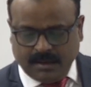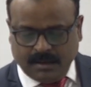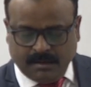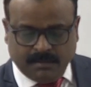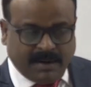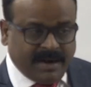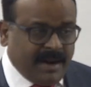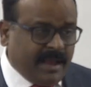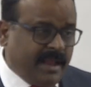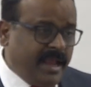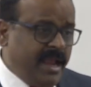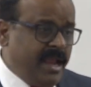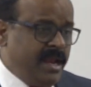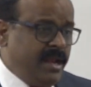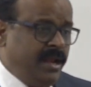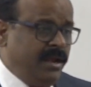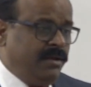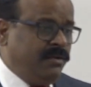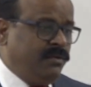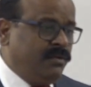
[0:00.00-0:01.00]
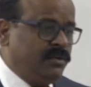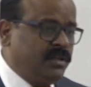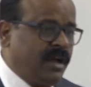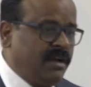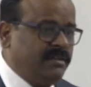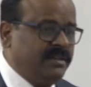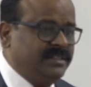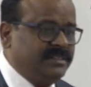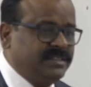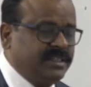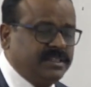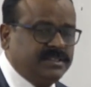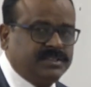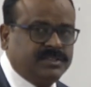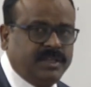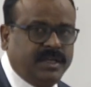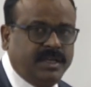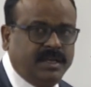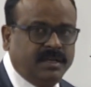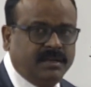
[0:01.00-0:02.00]
But again in
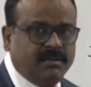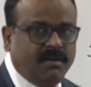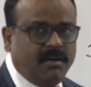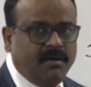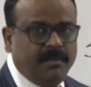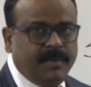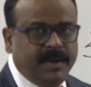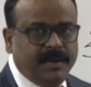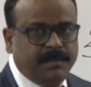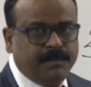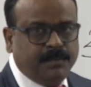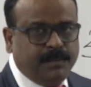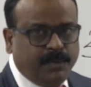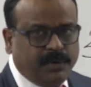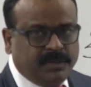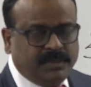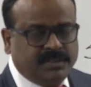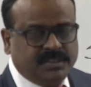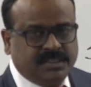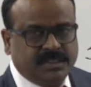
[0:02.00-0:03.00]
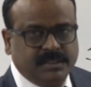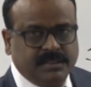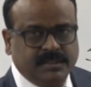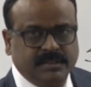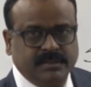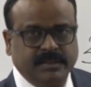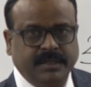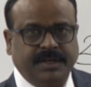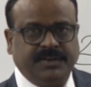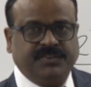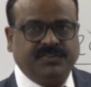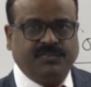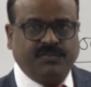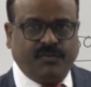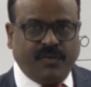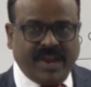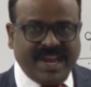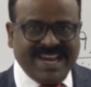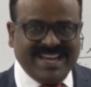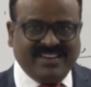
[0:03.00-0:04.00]
2016, government put its
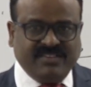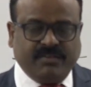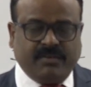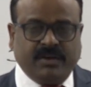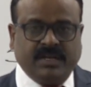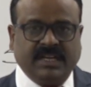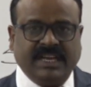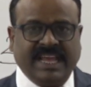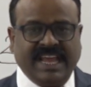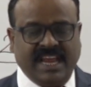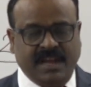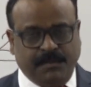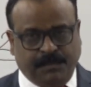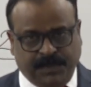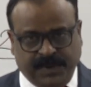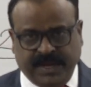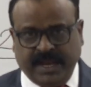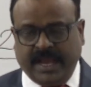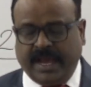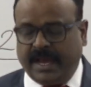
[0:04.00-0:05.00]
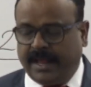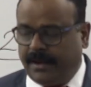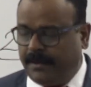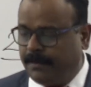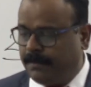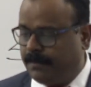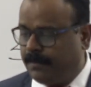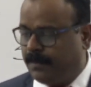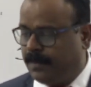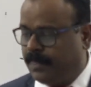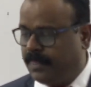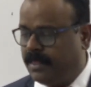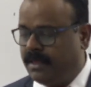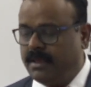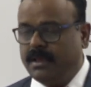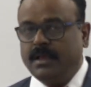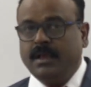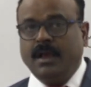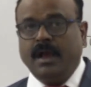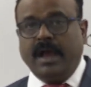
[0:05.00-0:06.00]
reach on NPR,
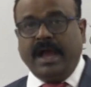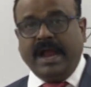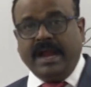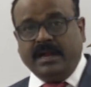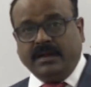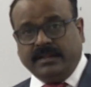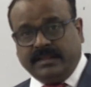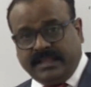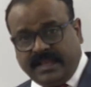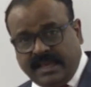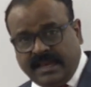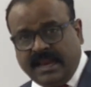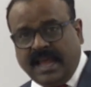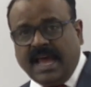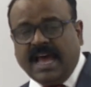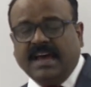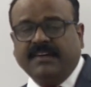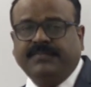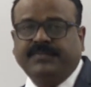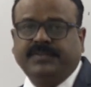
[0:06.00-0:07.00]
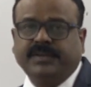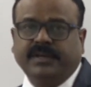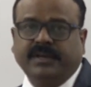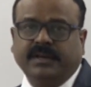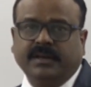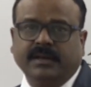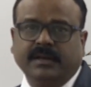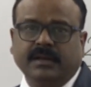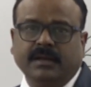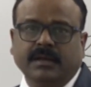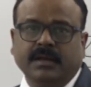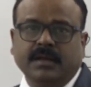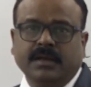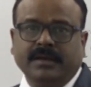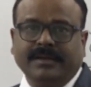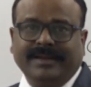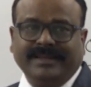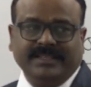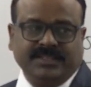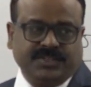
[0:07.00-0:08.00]
and thereafter
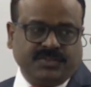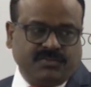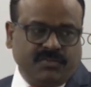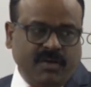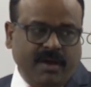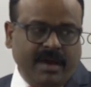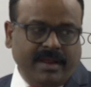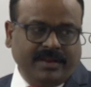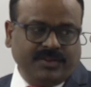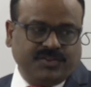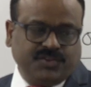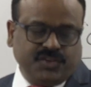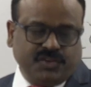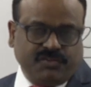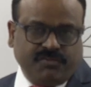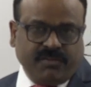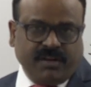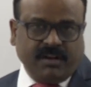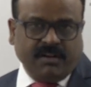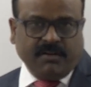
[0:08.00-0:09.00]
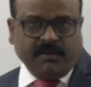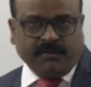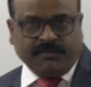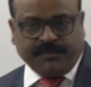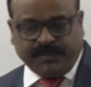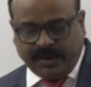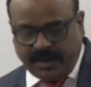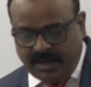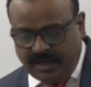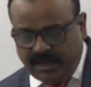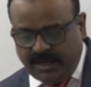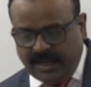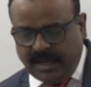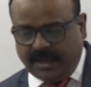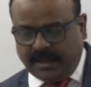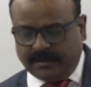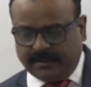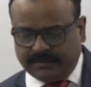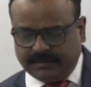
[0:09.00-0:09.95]
Registrar General of India